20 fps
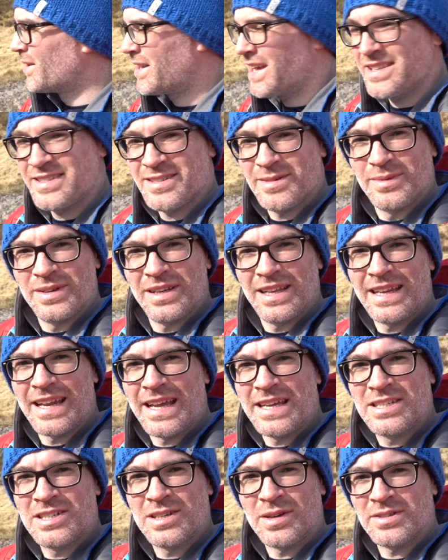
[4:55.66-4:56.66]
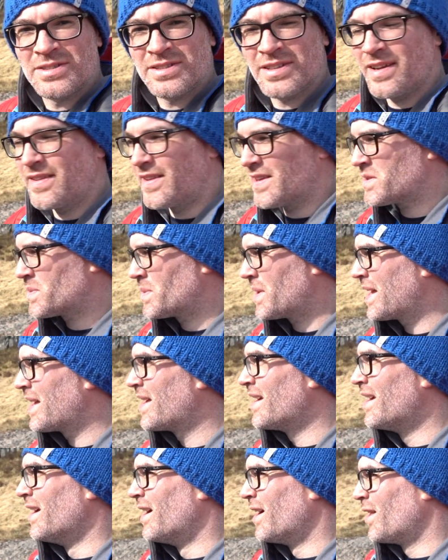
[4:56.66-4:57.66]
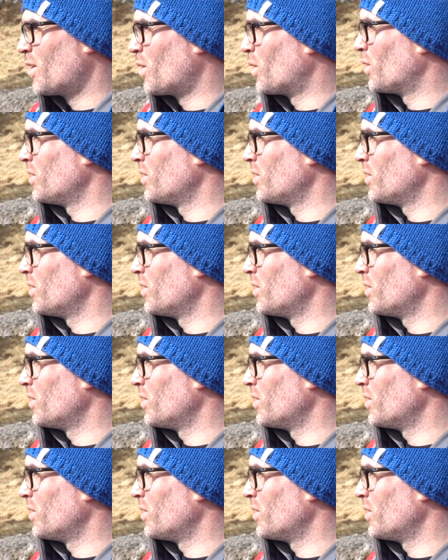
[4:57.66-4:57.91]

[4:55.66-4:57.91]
getting some really nice shots down this way. The